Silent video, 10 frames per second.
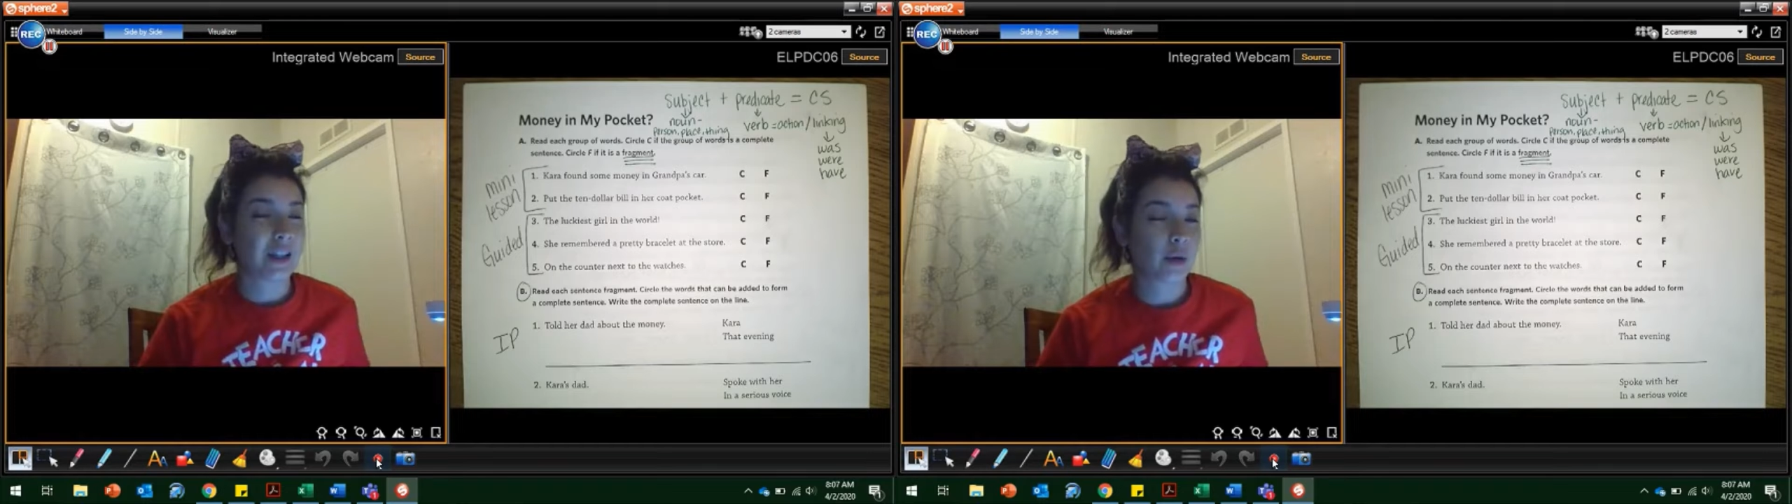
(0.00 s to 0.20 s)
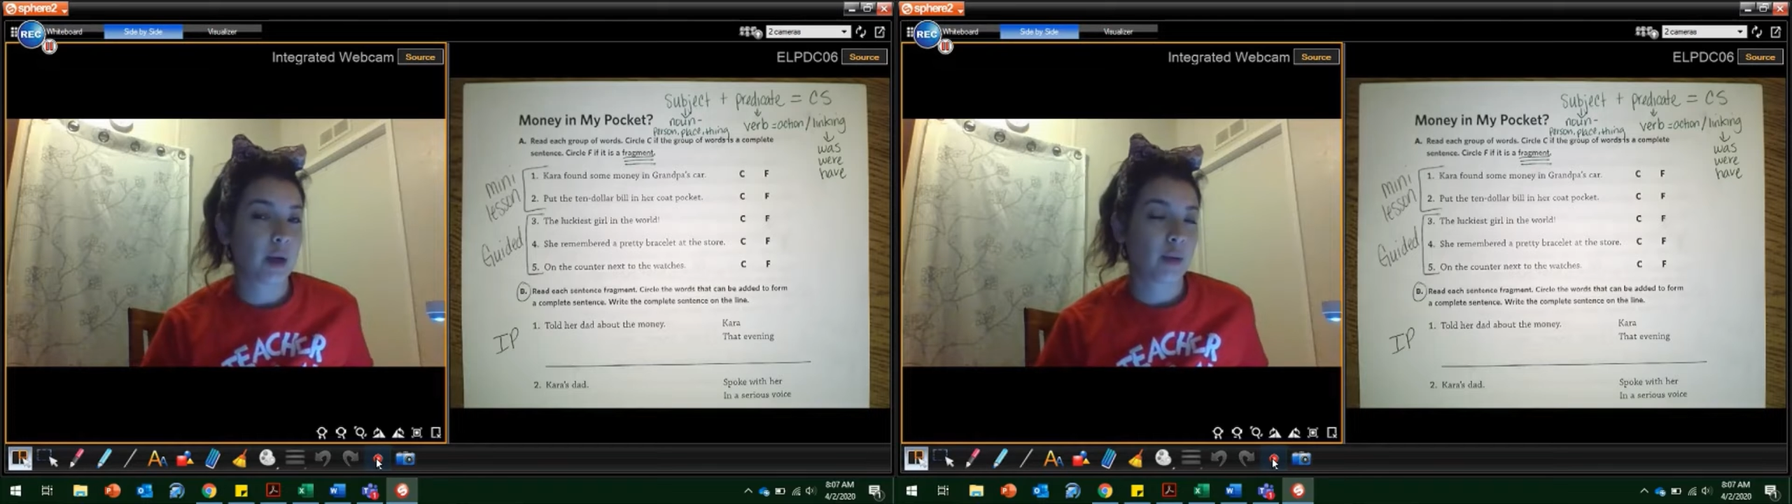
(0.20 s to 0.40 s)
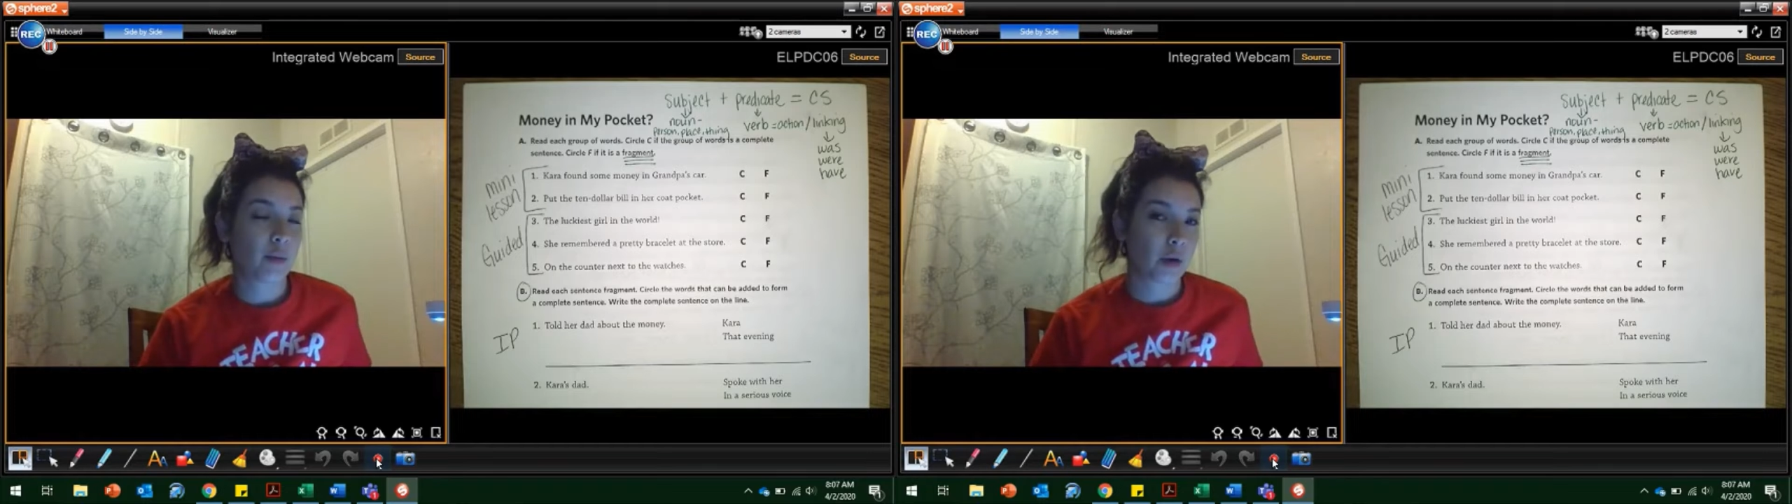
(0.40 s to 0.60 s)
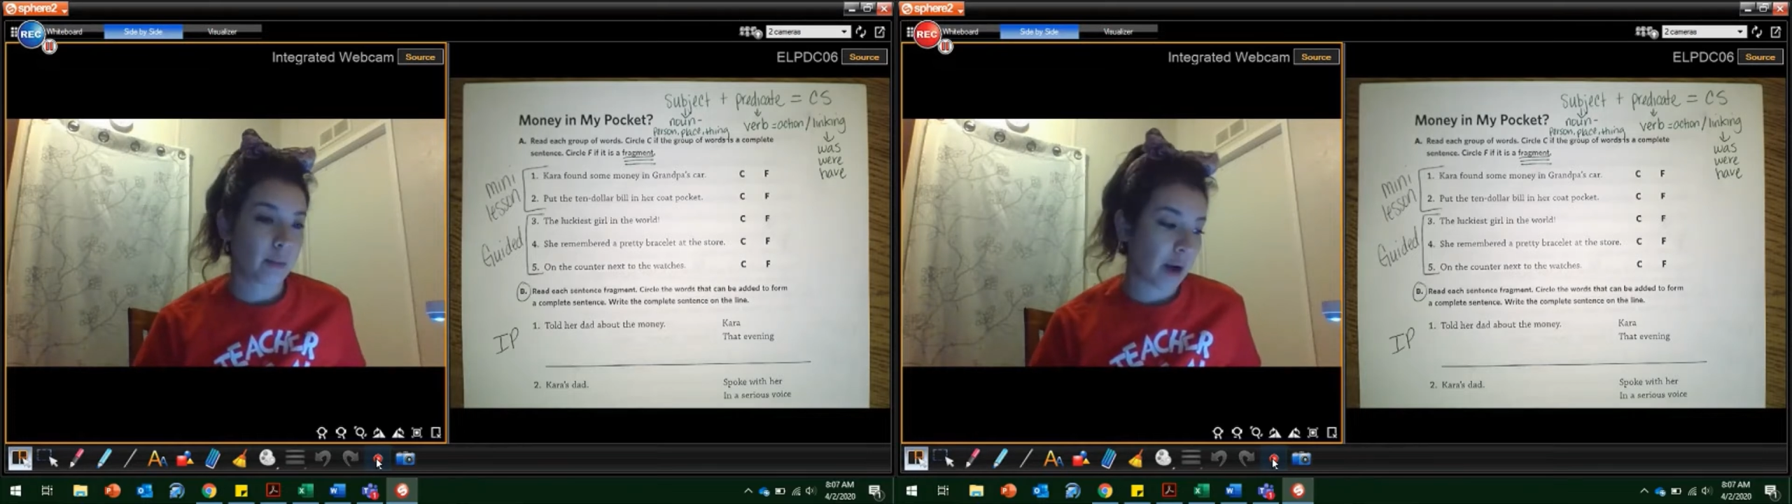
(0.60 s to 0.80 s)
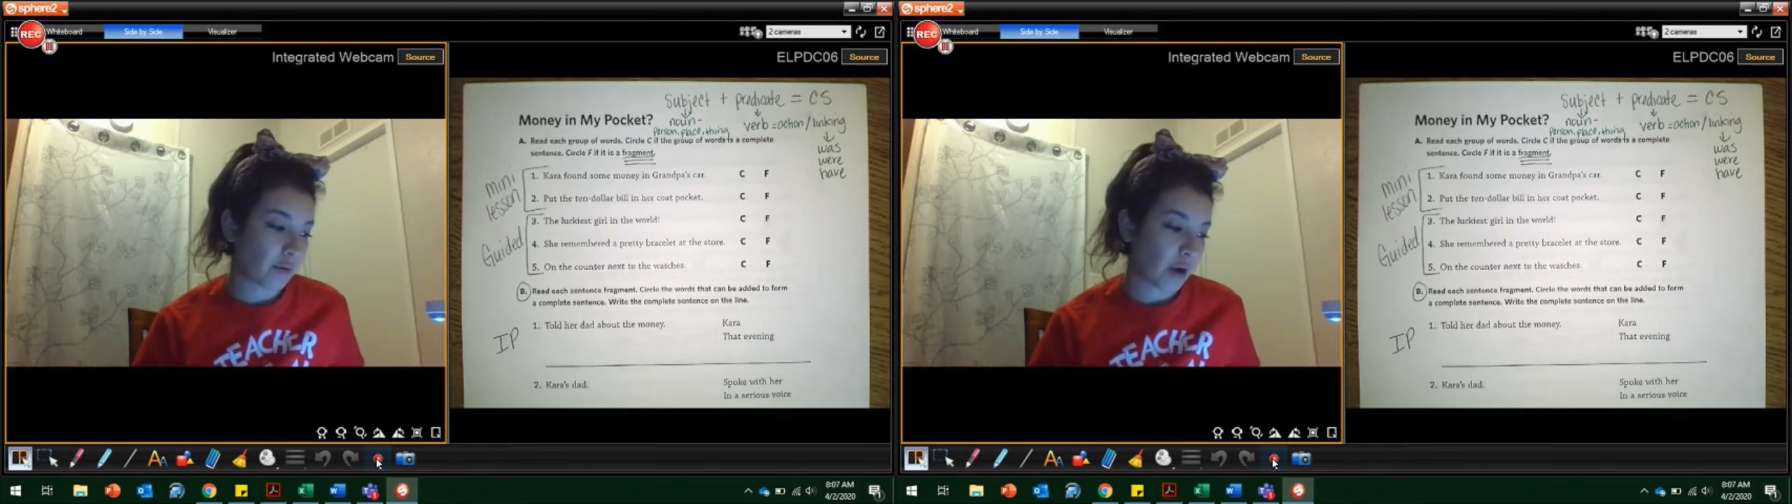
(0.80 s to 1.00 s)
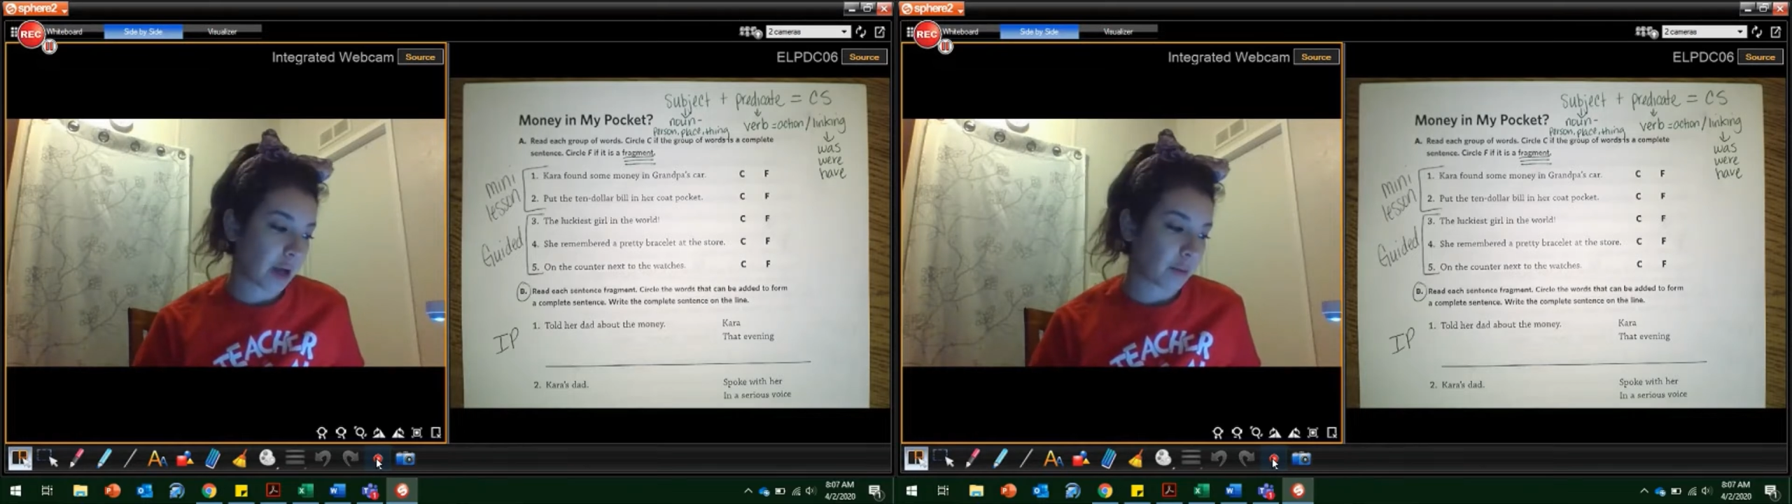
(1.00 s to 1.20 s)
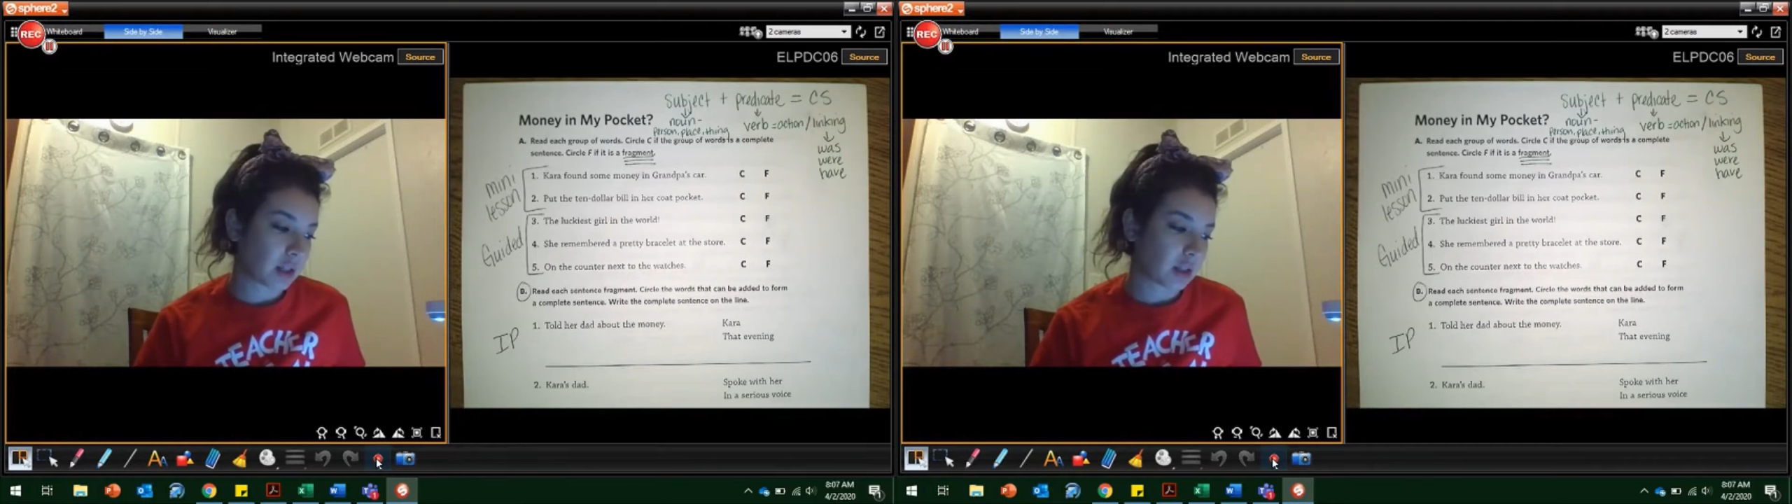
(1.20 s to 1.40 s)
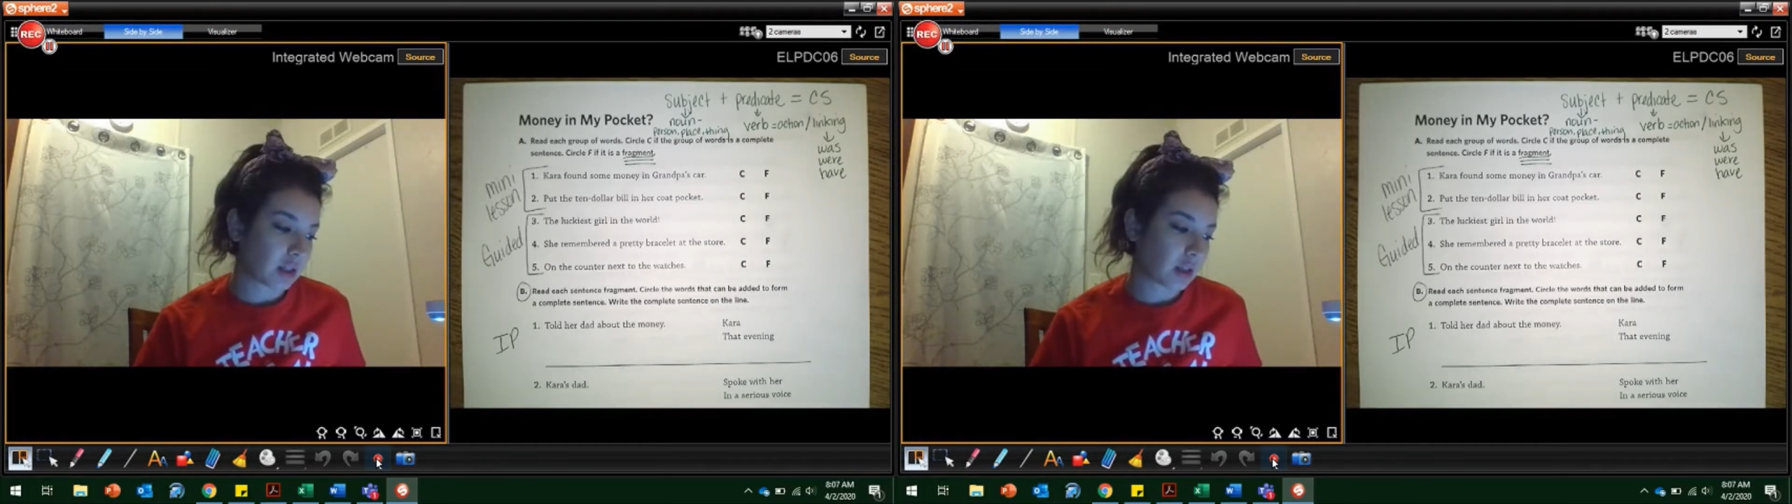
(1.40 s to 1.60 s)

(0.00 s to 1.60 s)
bit more about fragments.